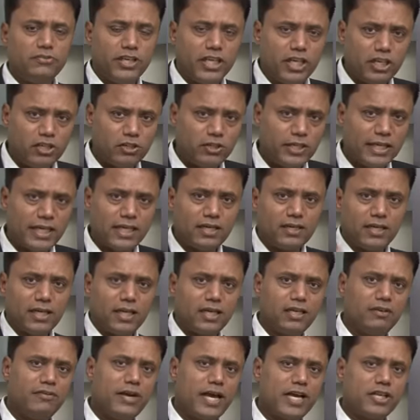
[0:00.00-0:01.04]
We need to take
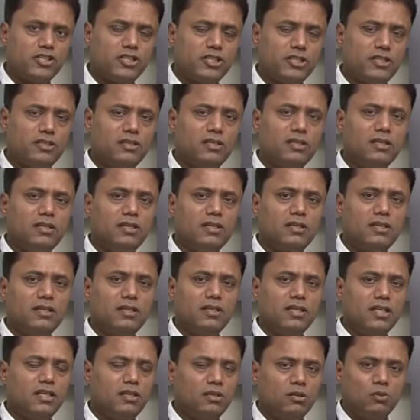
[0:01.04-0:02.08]
corrective action.
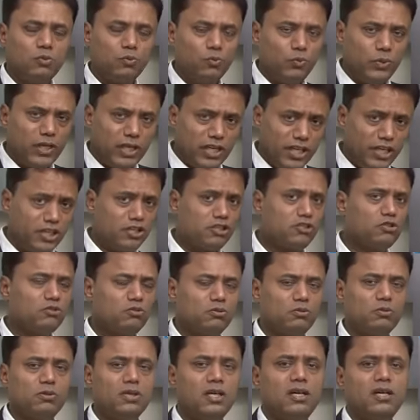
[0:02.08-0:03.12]
We need
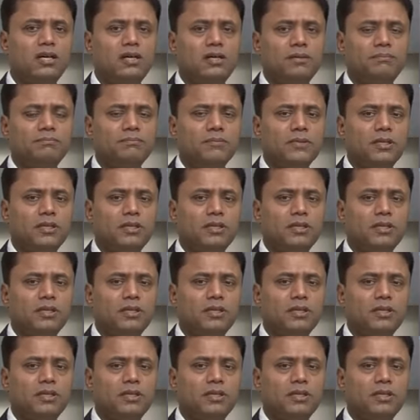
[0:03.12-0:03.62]
to